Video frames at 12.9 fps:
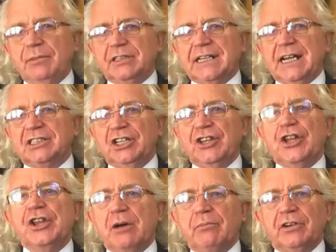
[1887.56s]
because actually
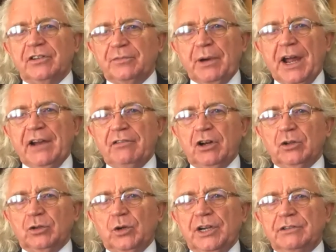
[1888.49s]
the number of
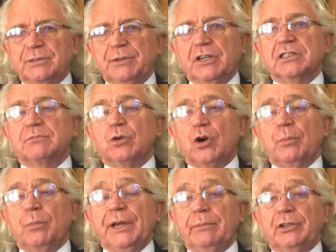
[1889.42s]
payroll queries, because
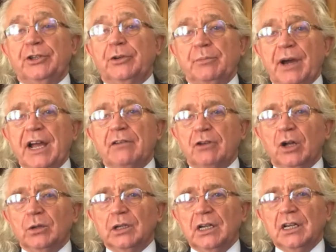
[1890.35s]
more people are doing
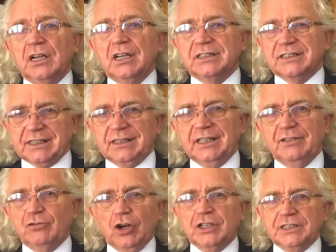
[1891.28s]
payroll, suddenly
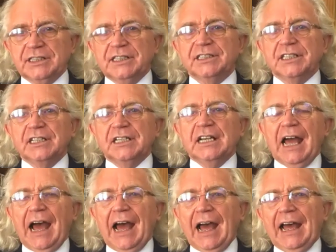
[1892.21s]
rocketed,
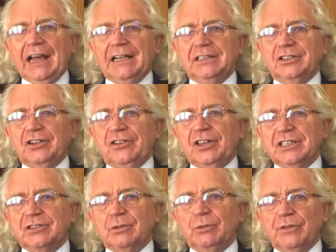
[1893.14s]
and
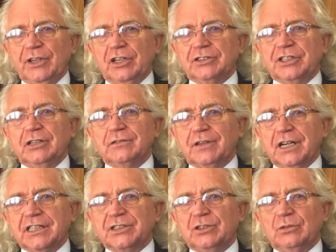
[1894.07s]
things were moving on so
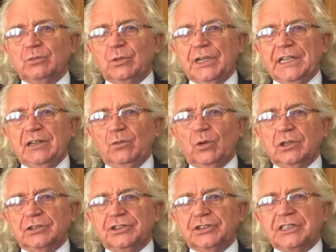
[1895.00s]
fast, and we didn't
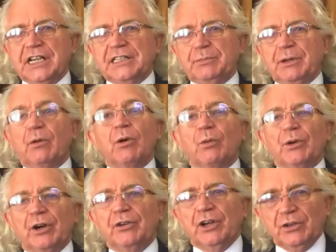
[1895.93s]
want to say to people, "Oh,
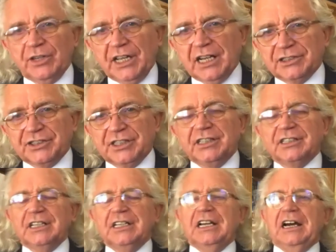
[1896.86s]
we don't know the answer."
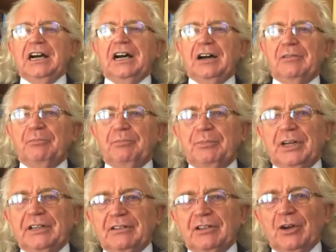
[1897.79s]

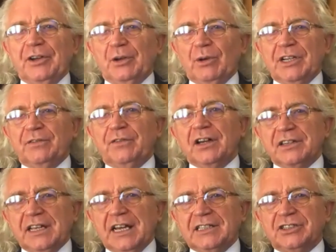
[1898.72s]
But going away to
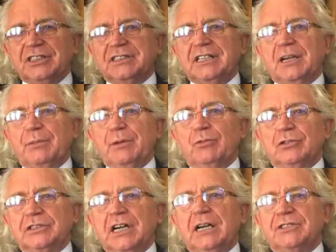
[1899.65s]
find the answer does take a bit
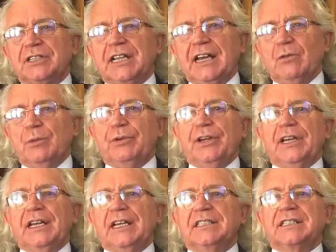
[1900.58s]
more time. So now we're bringing
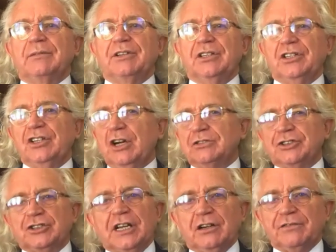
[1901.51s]
somebody that knows
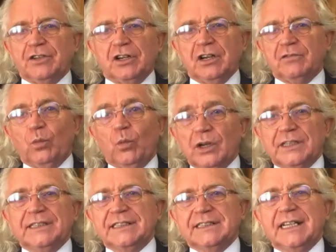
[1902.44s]
straight off the cuff what
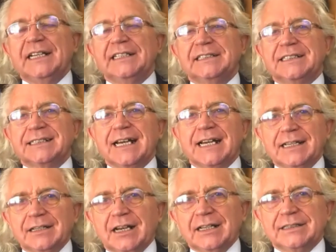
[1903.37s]
it is they need to
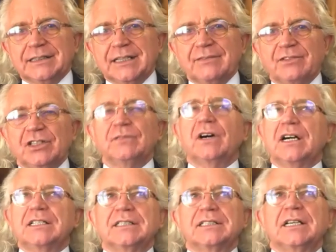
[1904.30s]
say and to give the
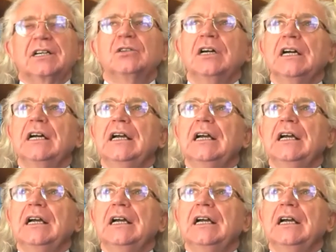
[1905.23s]
advice. So